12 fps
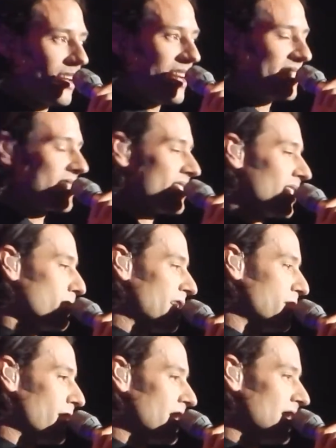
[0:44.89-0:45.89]
as I said,
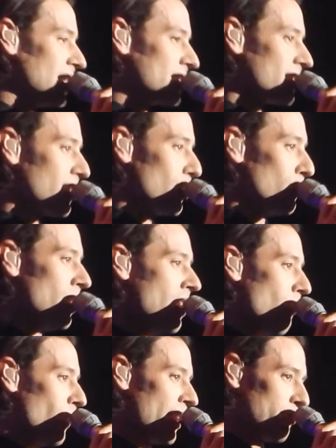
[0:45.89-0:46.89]
about 20 years ago.
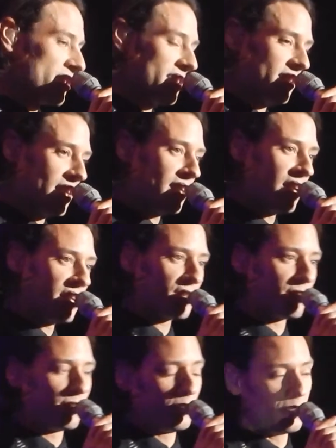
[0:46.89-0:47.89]
When I was a
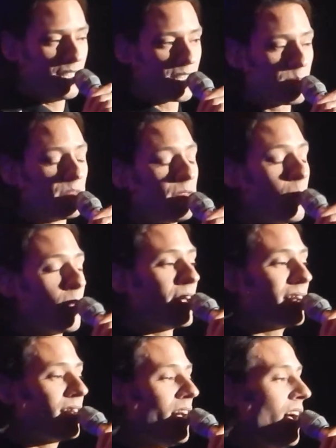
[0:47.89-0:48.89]
teenager, a few years before
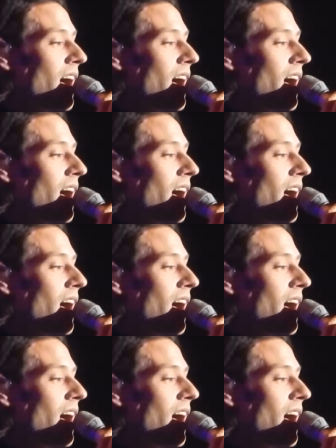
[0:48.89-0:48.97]
that,